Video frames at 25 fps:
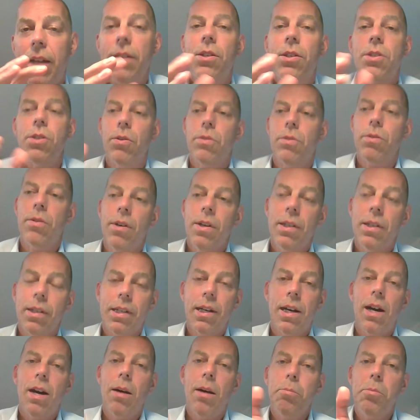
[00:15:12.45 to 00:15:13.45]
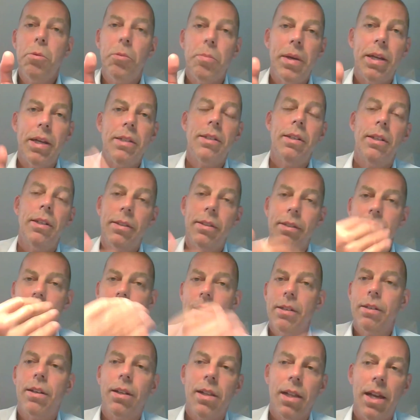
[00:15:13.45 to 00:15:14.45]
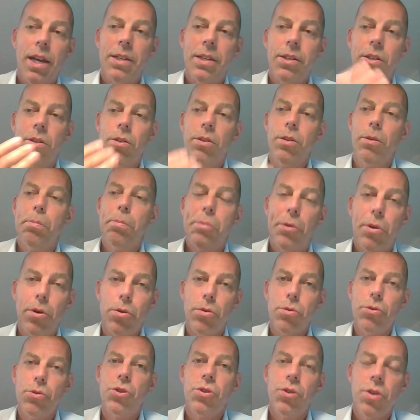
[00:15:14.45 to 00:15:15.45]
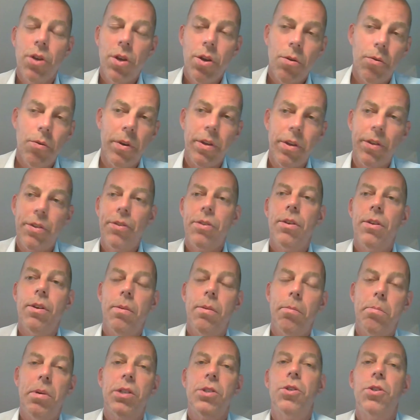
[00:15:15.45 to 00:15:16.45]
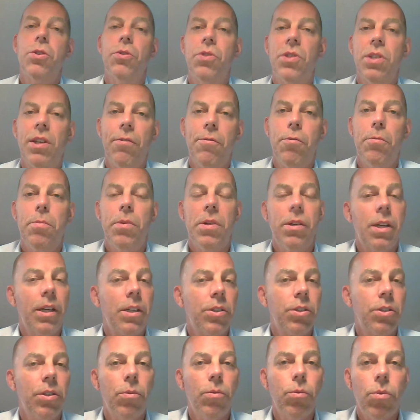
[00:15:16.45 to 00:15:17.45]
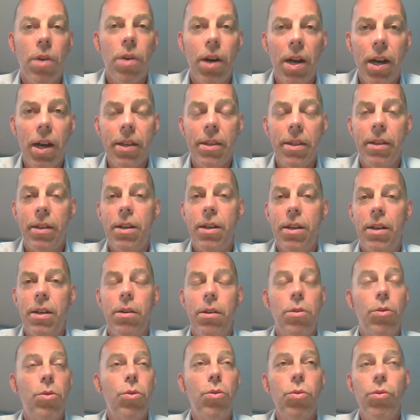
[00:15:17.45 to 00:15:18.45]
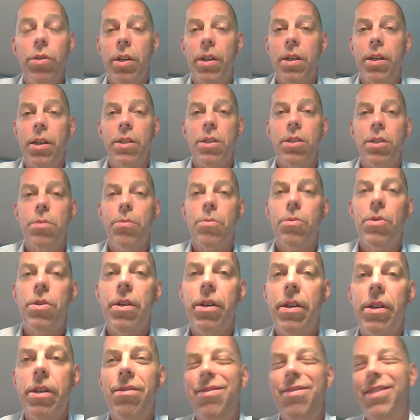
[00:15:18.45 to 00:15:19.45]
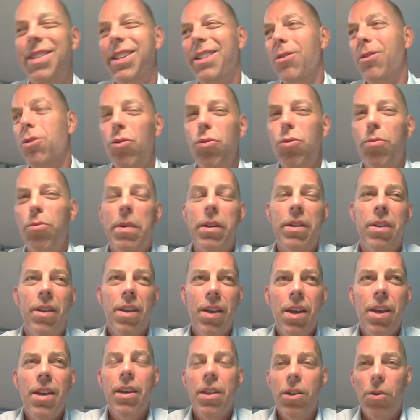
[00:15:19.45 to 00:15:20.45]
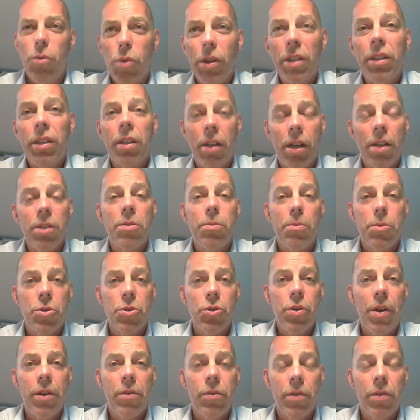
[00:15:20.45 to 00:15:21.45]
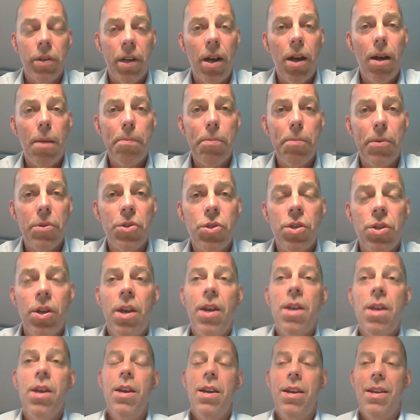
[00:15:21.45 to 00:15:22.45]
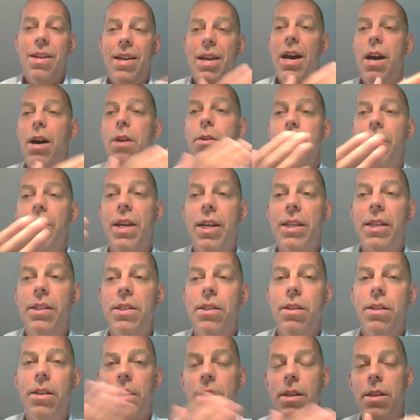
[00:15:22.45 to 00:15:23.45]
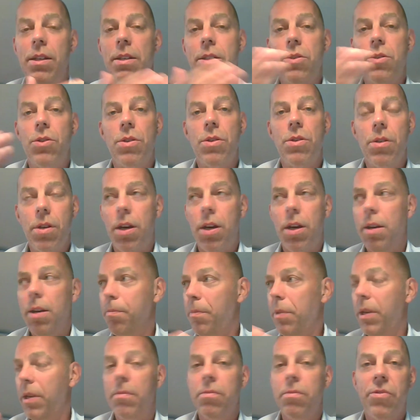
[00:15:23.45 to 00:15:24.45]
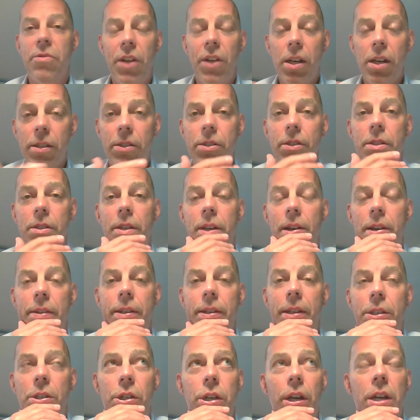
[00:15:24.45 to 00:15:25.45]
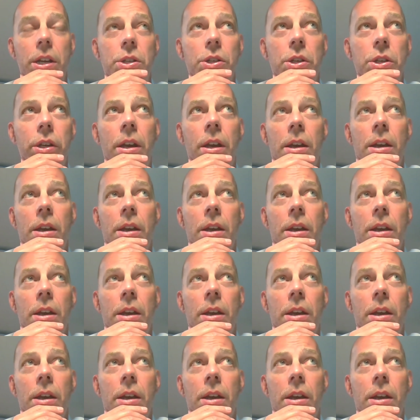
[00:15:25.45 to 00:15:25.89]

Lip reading: So complementing their classical approach with a bunch of stuff about actually why the who the customer is, not who, but you know what the customer is trying to accomplish and how that's in flux, how that's changing.